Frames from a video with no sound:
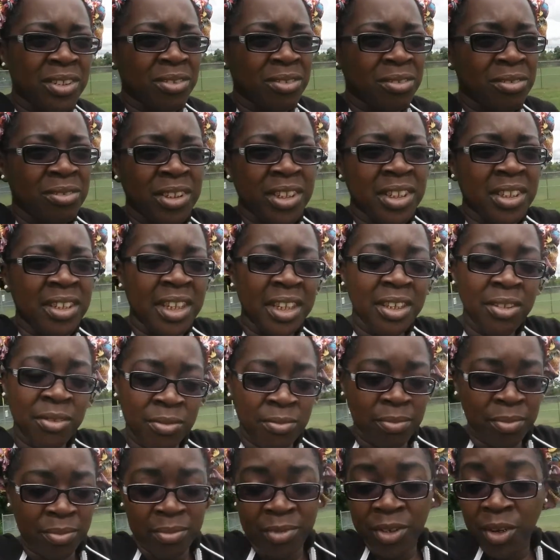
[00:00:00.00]
so she, they
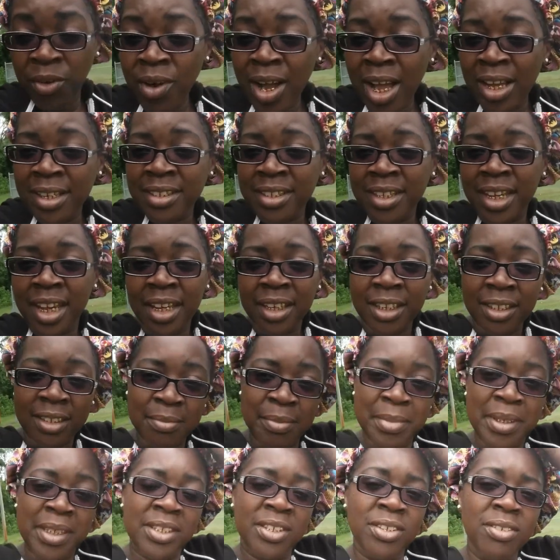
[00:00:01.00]
don't go outside because
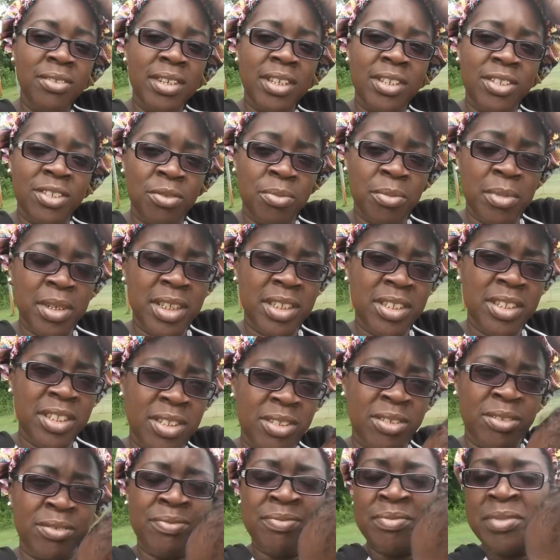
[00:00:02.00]
it be snowing so much.
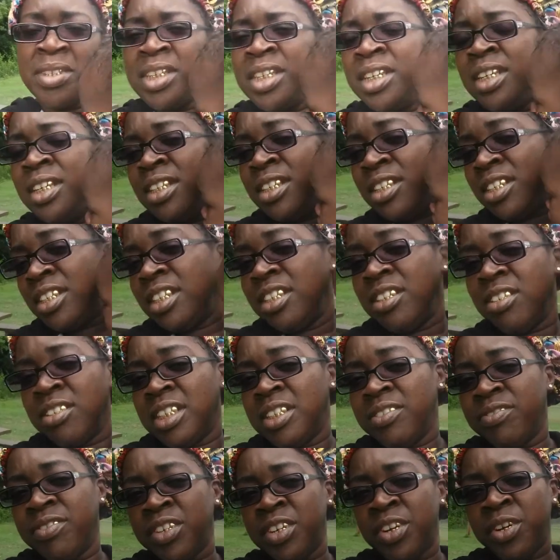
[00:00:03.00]
So she don't
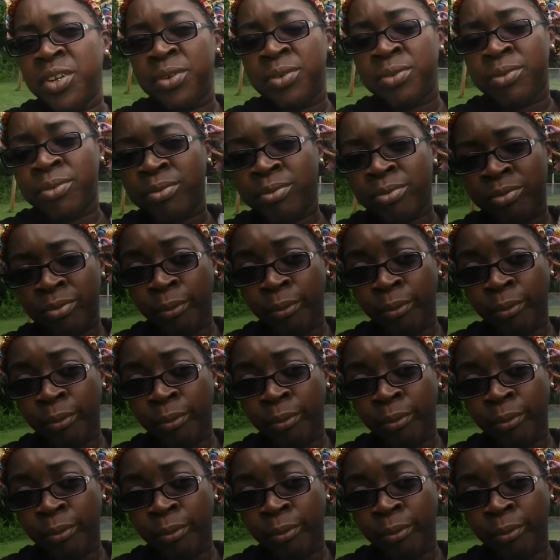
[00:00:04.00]
even know